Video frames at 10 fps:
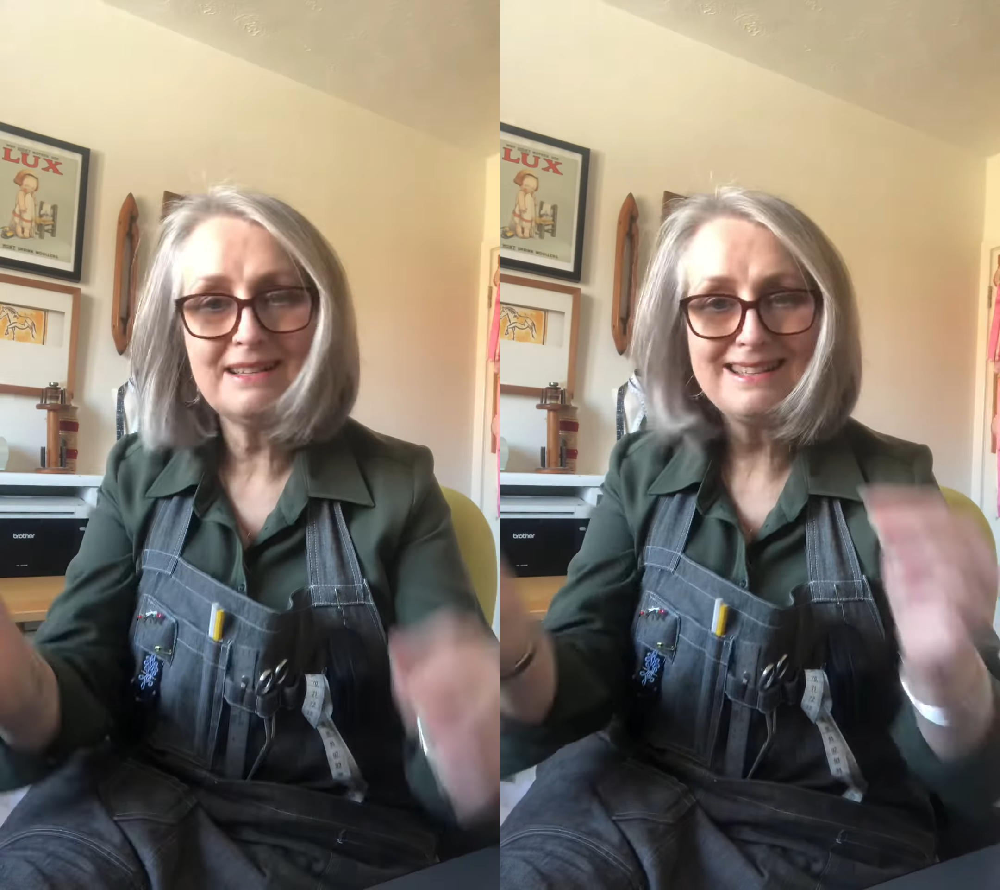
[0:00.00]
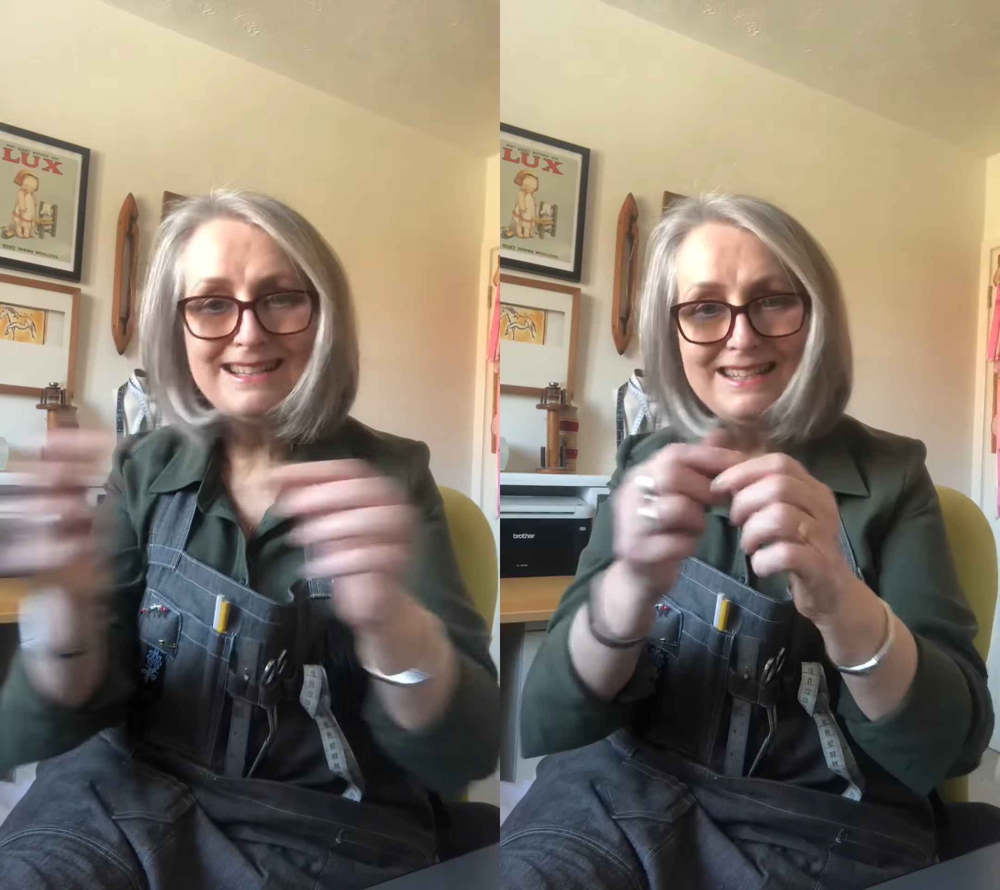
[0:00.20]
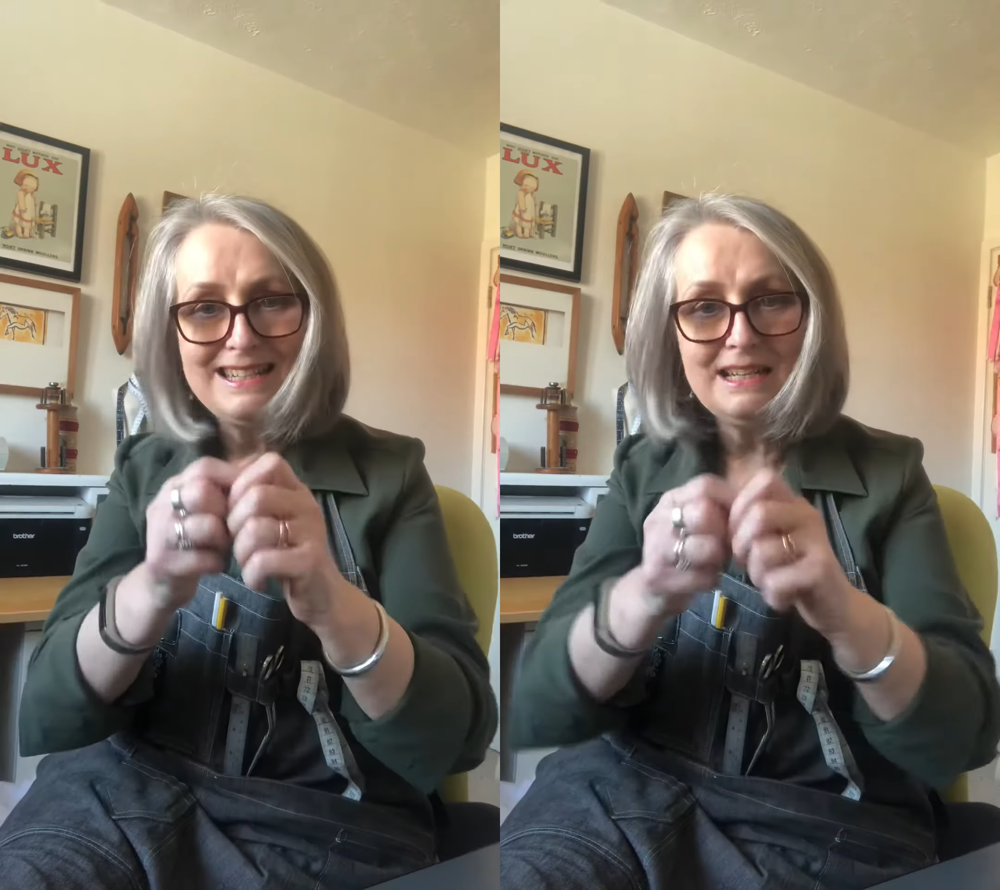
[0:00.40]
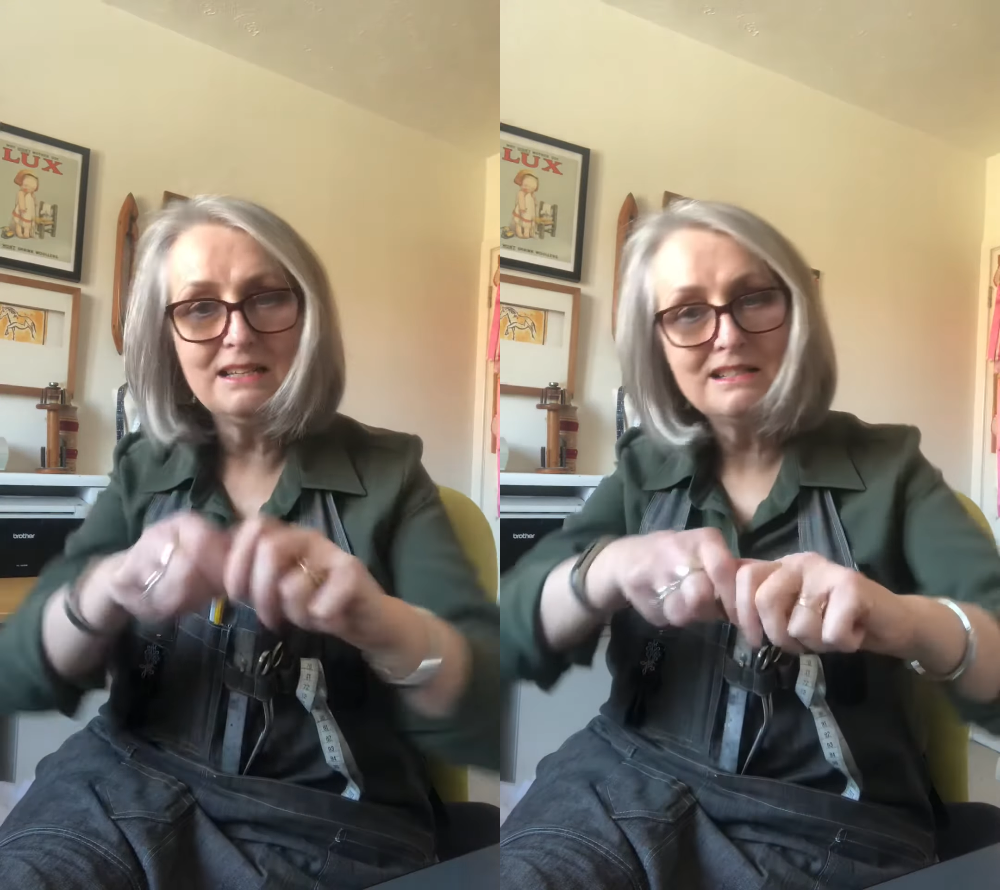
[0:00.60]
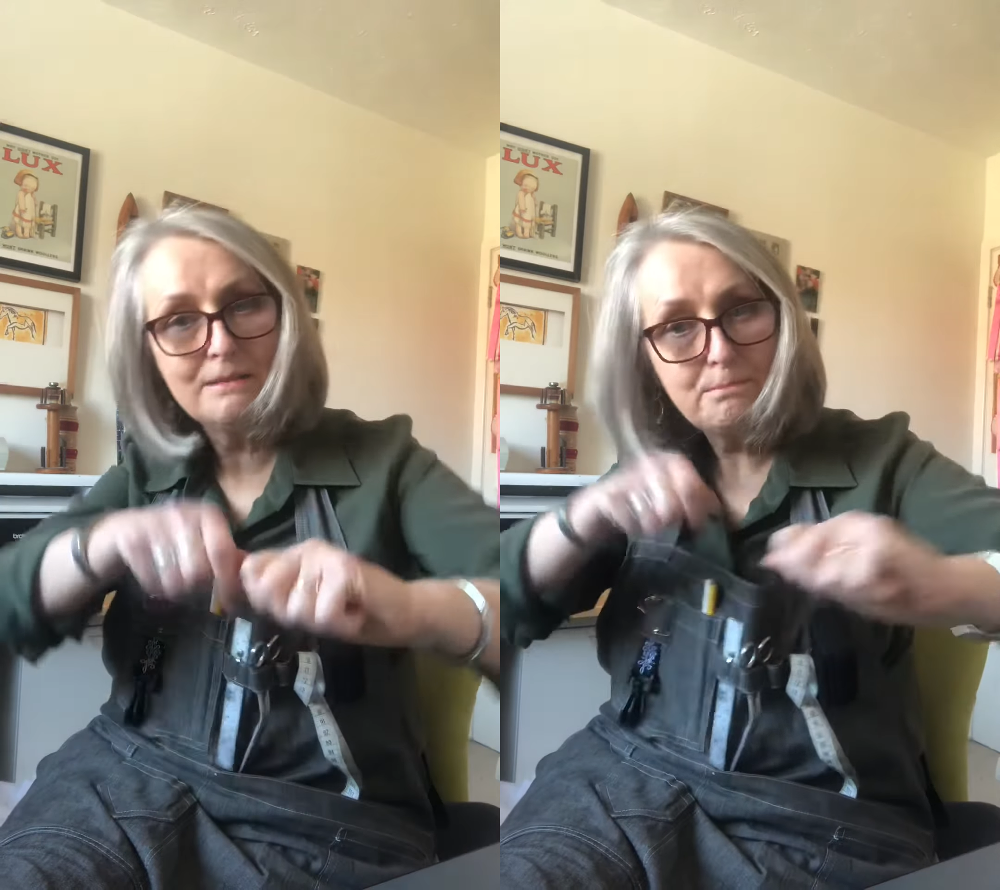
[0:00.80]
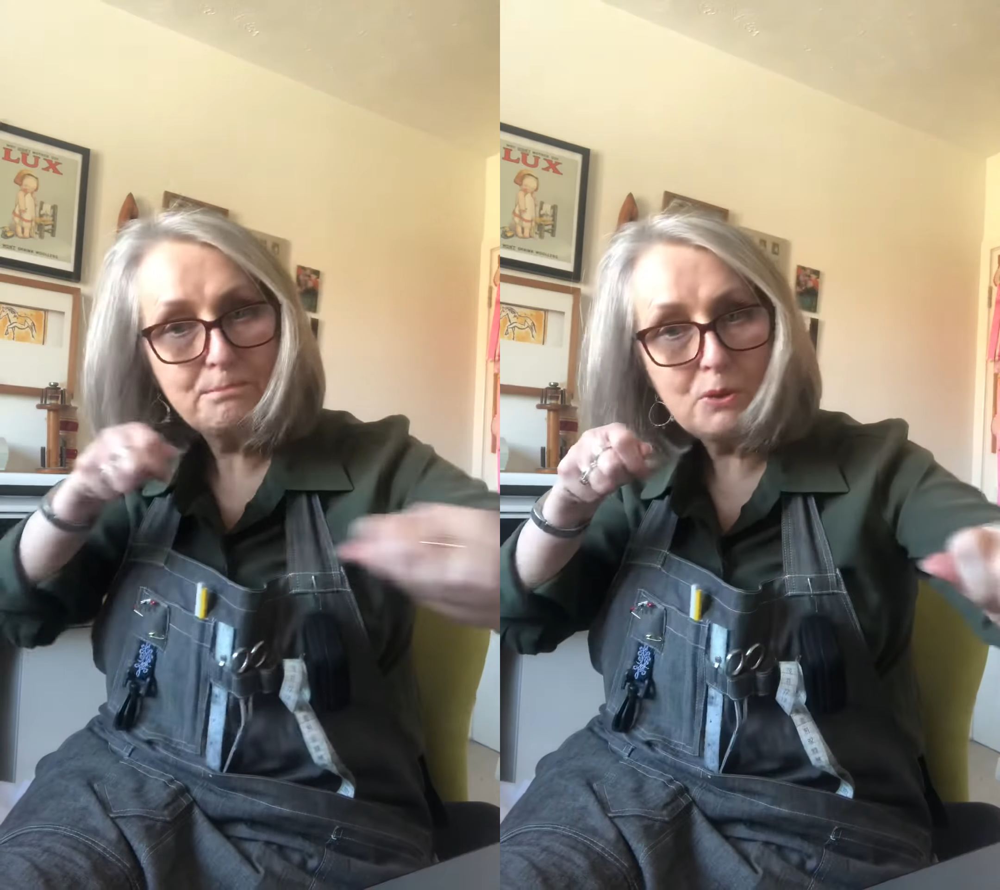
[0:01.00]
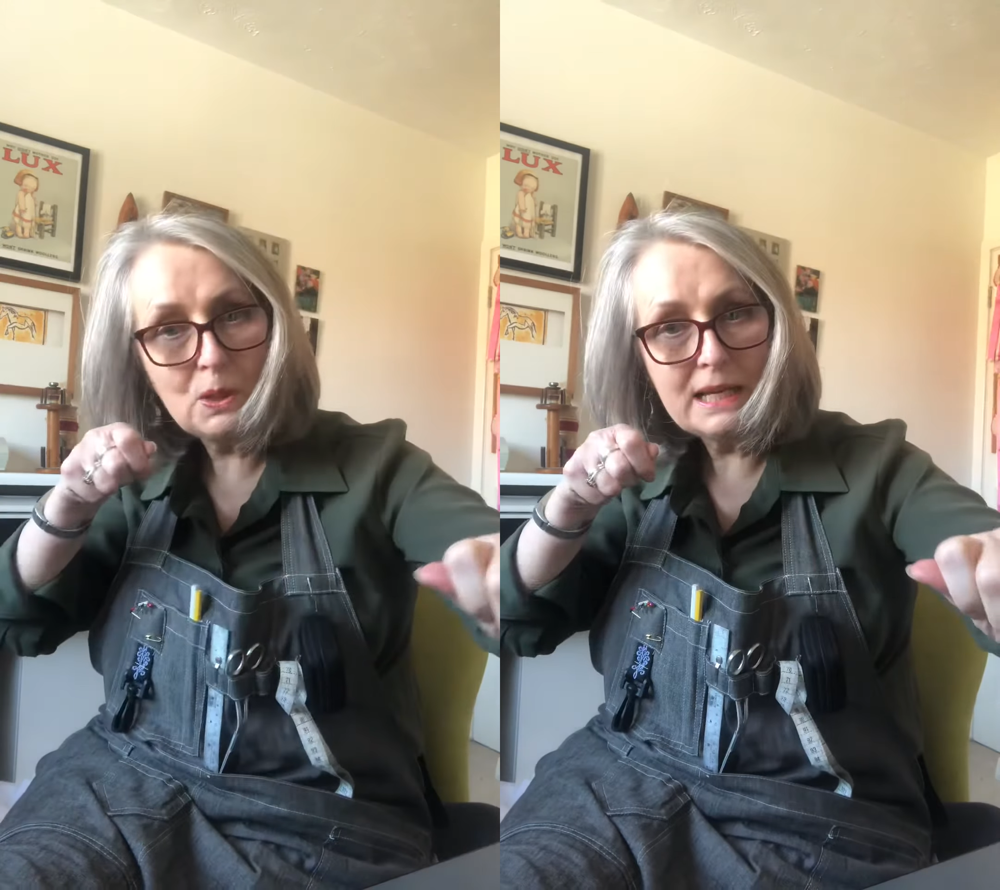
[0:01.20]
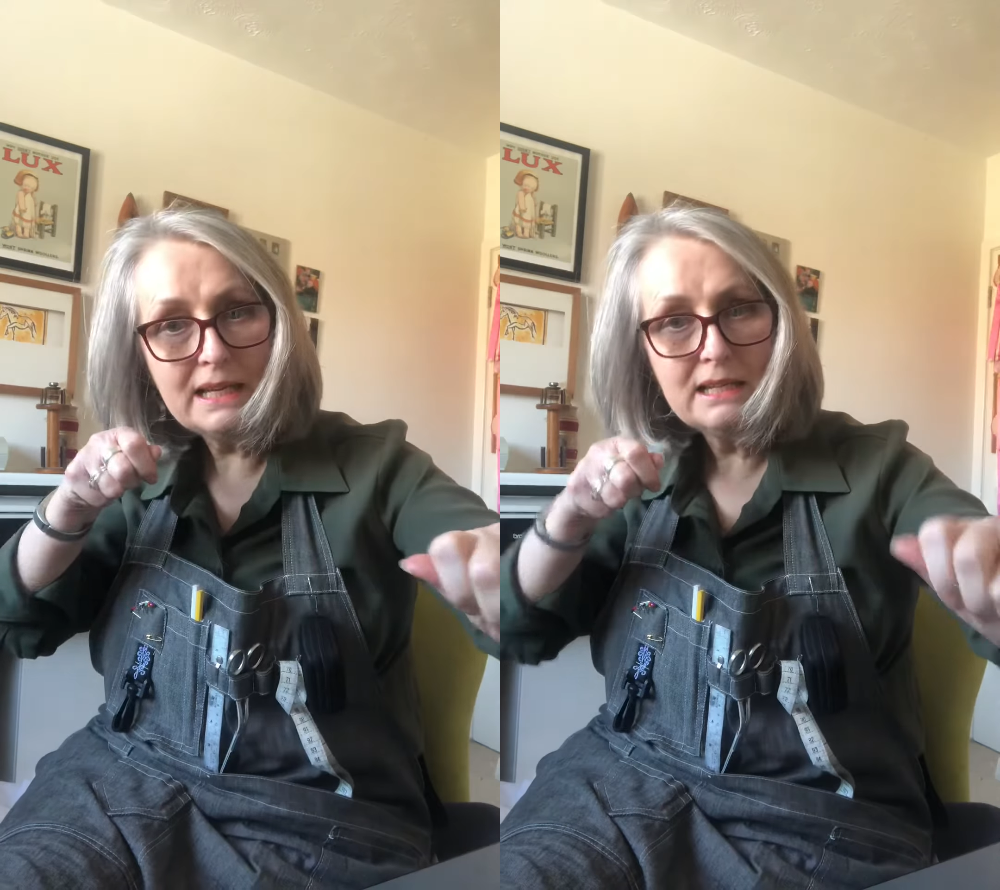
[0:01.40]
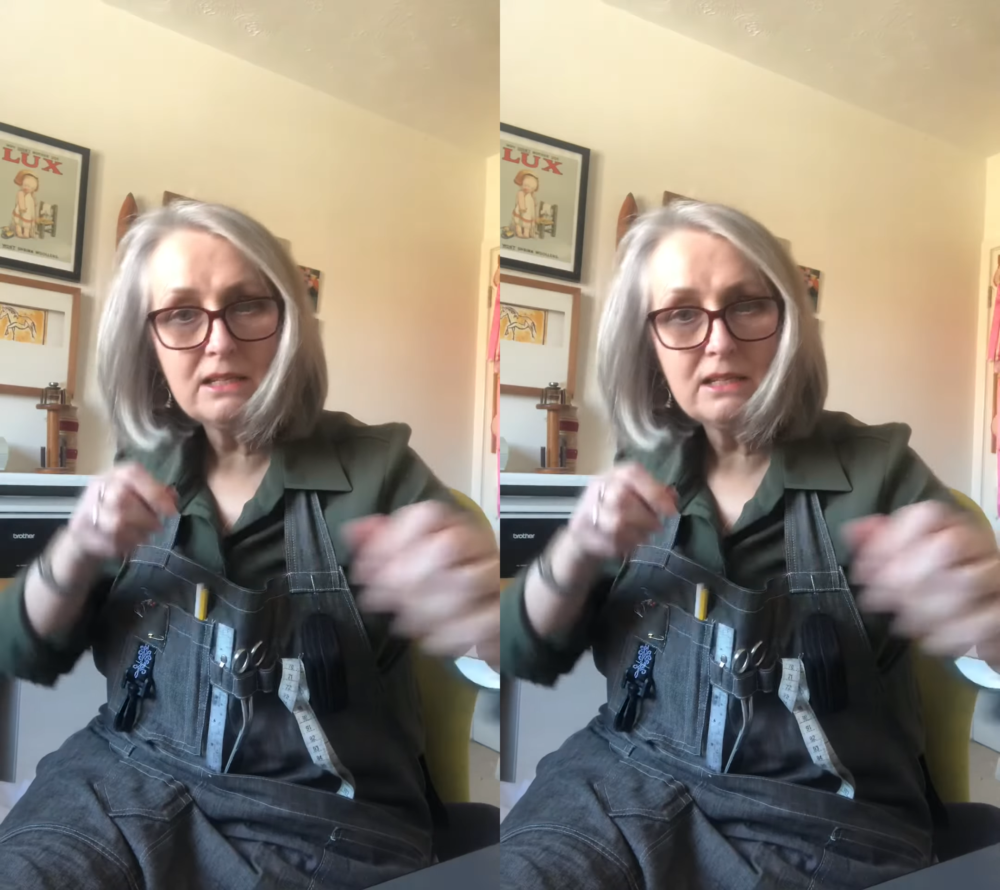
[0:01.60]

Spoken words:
cut it, pull it